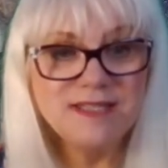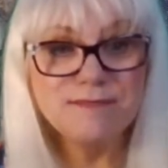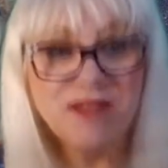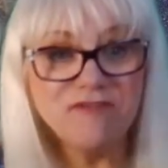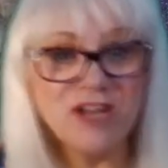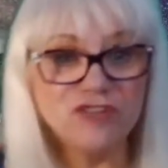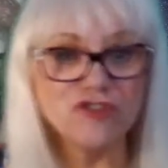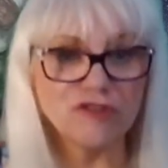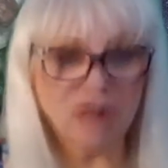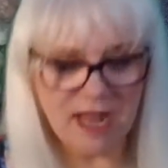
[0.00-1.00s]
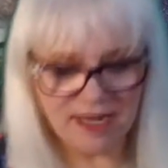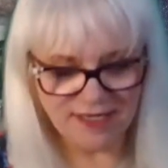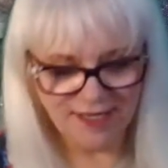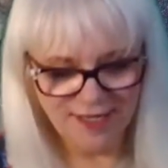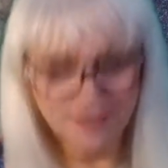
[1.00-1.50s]
retrograde.
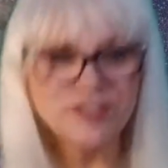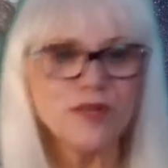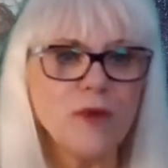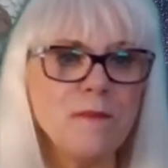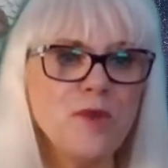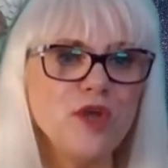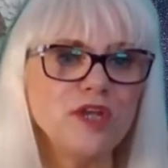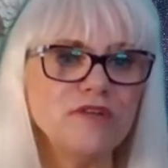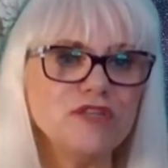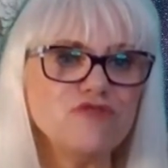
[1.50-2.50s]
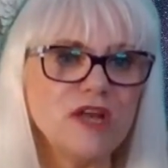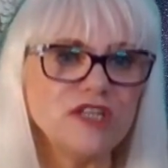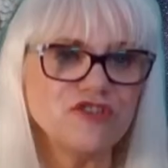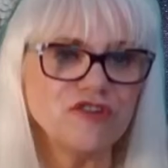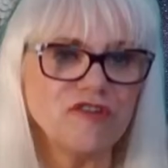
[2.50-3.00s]
So when Mercury is
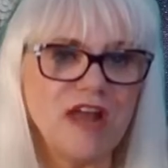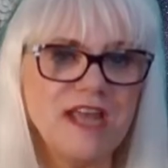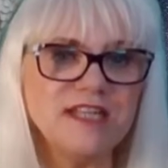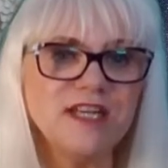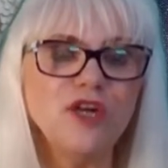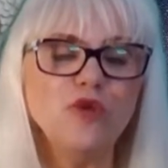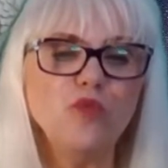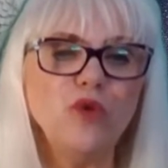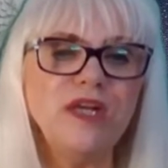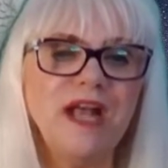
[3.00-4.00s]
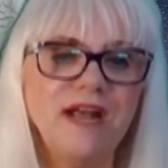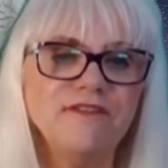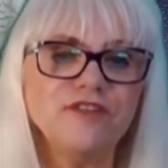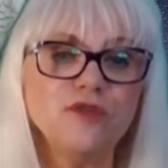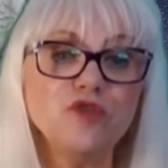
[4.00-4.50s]
retrograde, we
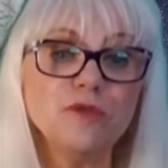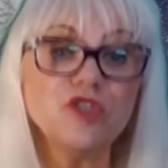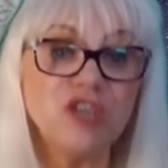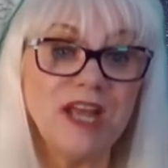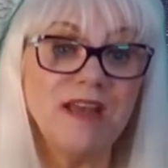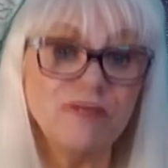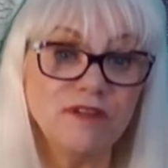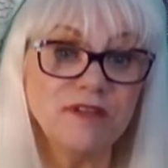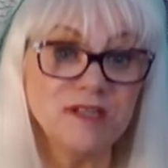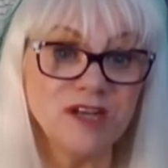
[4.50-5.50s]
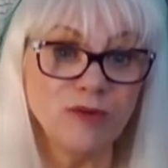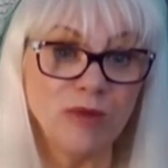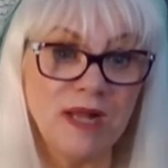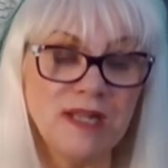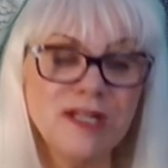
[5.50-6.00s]
have to double check everything, don't
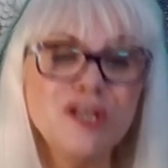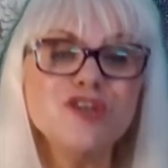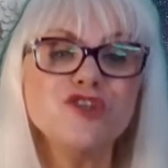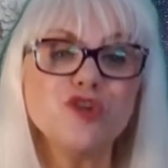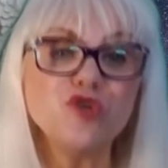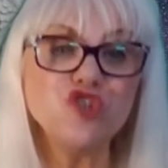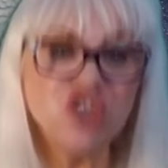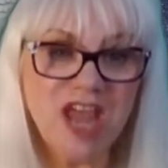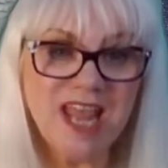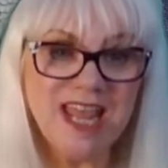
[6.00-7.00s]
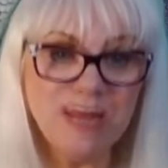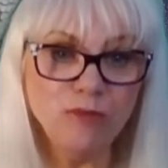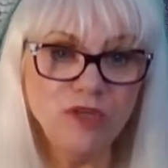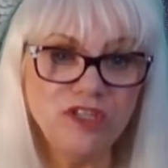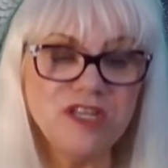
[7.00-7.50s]
we? So check in
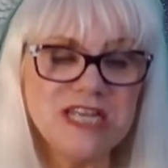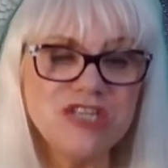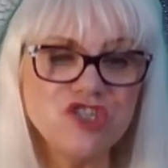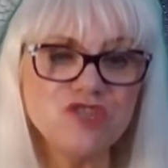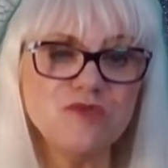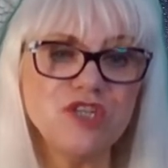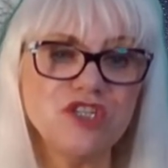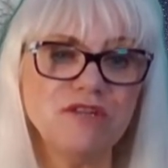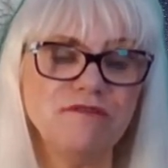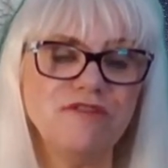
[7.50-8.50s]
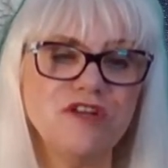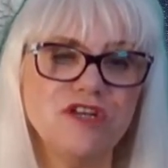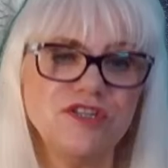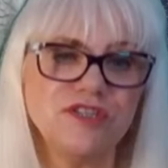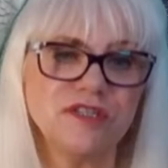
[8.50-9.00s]
with your intuition
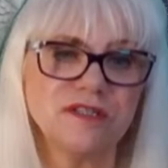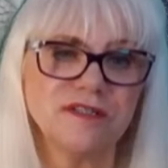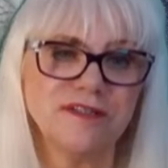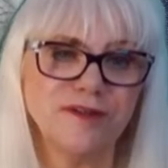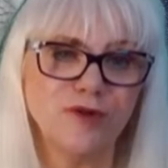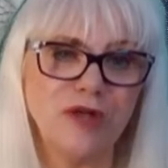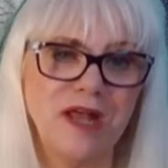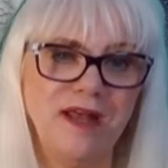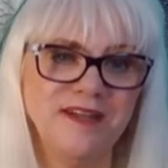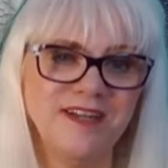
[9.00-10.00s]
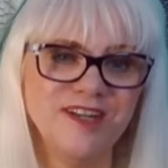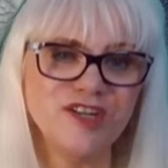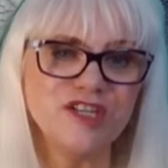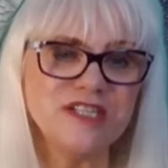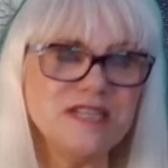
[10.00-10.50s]
first, okay?
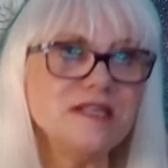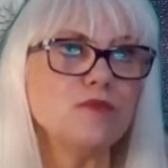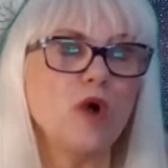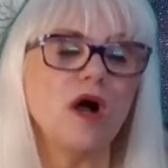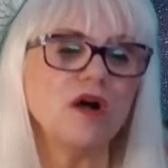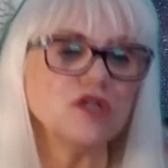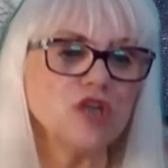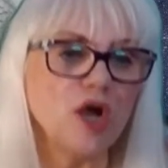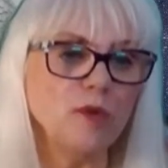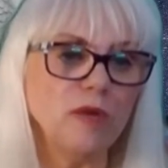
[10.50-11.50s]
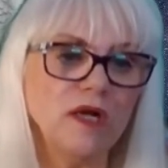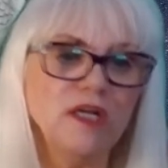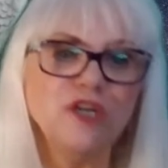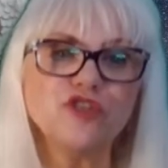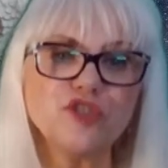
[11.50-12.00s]
Because this is what, October
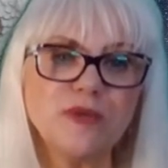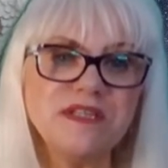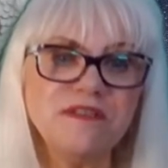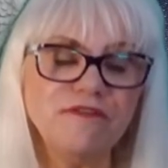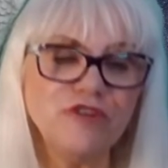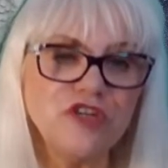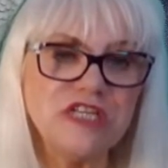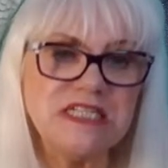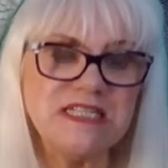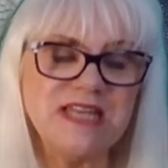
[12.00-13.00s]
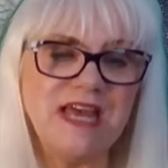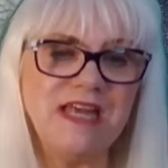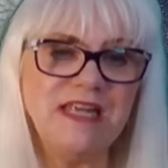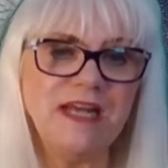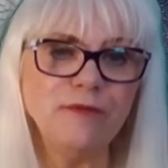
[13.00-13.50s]
the 21st
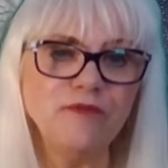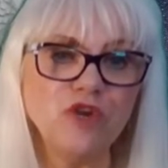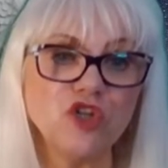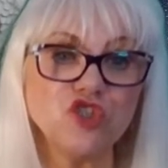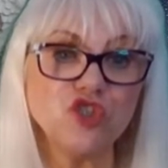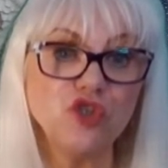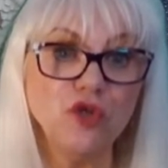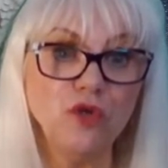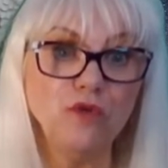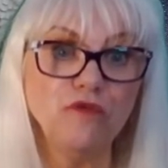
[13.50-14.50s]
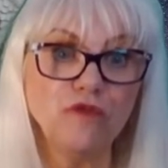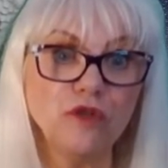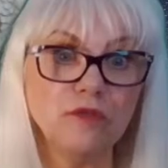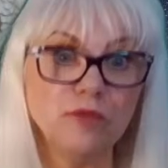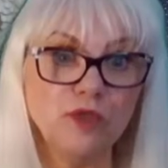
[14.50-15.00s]
today, and we've got 2
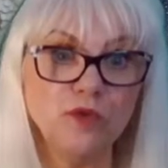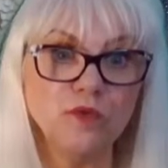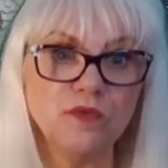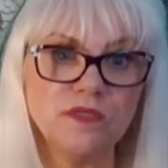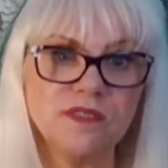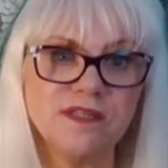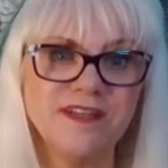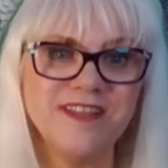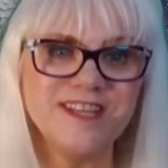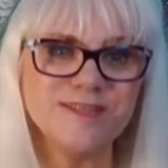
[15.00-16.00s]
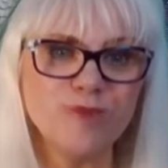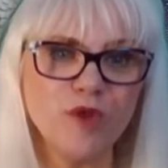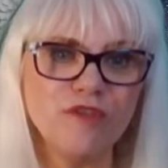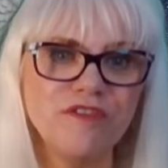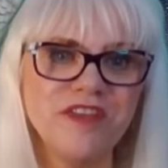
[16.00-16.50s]
full moons this
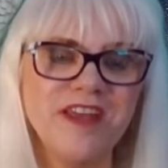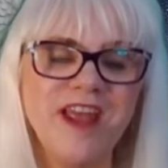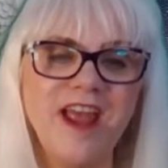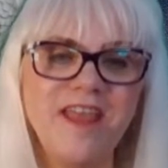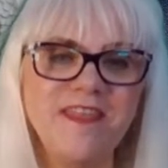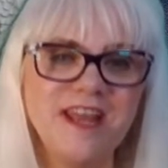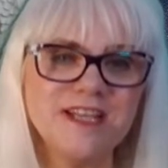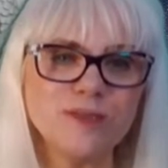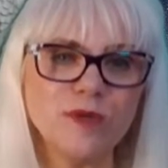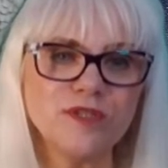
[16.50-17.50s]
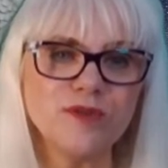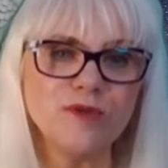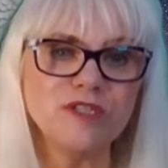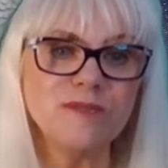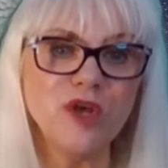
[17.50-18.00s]
month, and the next one's
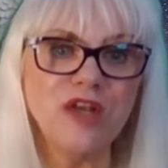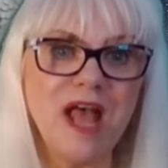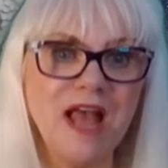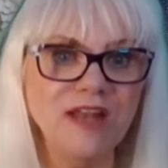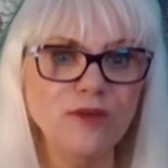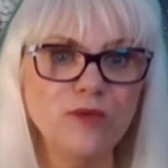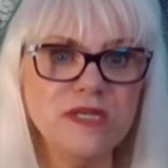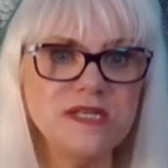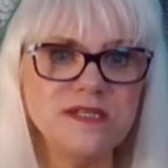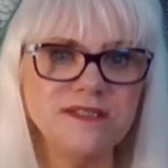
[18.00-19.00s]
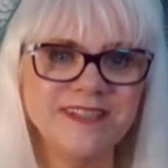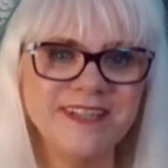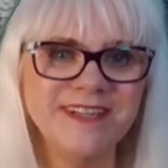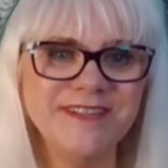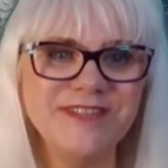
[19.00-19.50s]
going to be on Halloween,
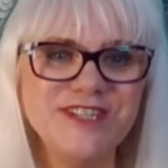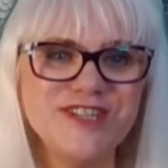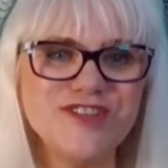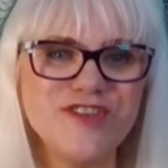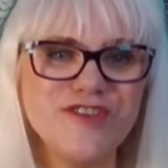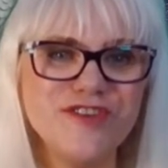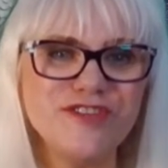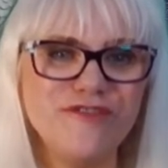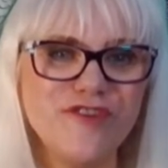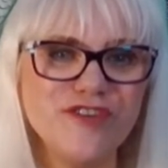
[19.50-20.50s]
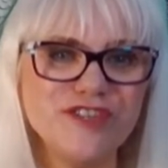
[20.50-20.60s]
which is the 31st of